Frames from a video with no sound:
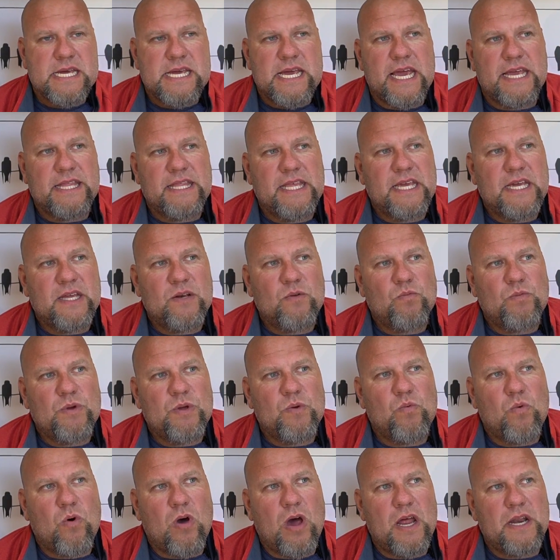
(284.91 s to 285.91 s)
And then we
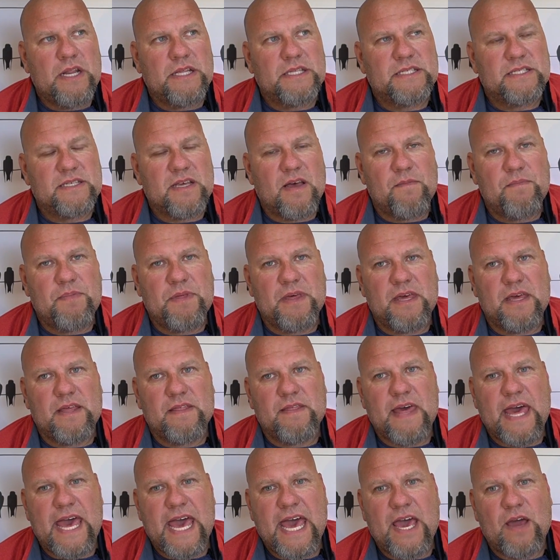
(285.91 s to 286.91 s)
wanted
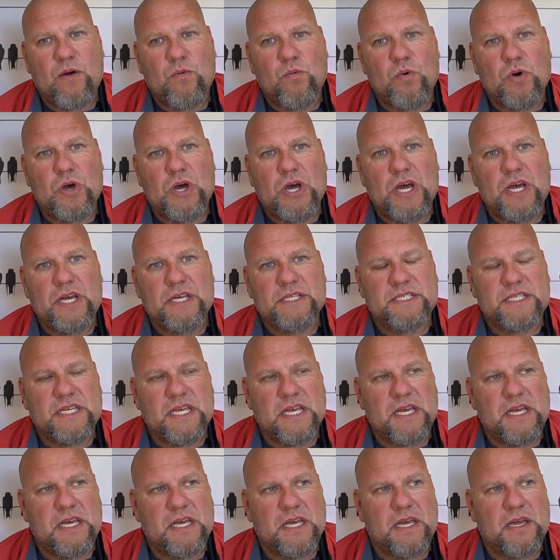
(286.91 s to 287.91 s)
something that was
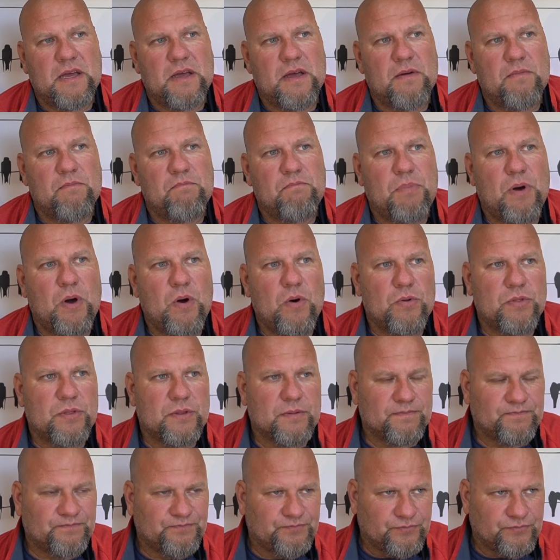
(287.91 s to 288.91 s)
both,